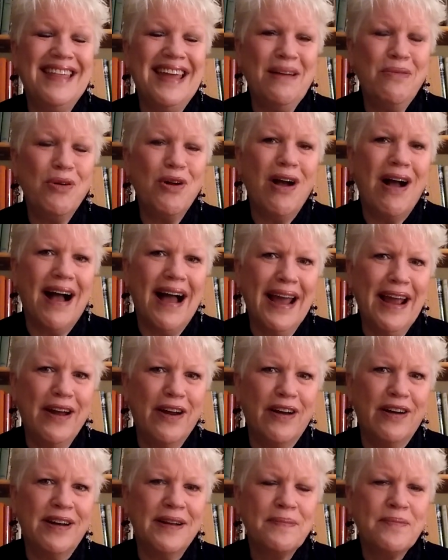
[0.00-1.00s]
they were
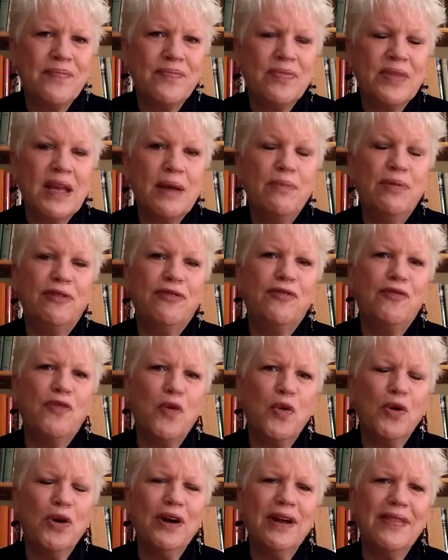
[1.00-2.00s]
hired
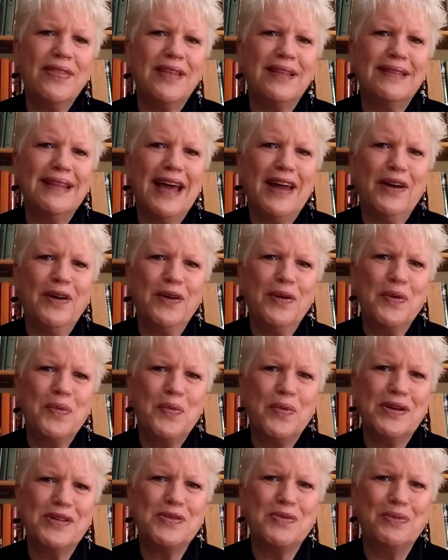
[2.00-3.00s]
before the letter
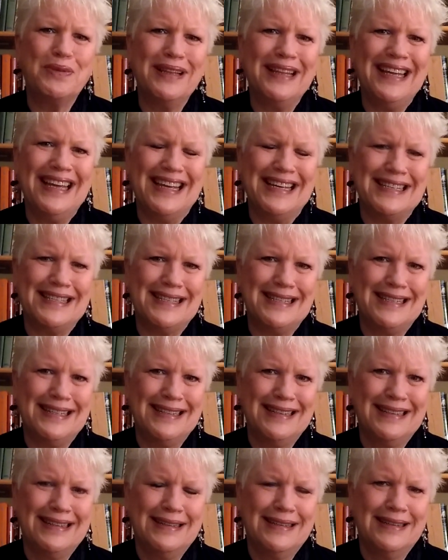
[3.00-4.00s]
was released.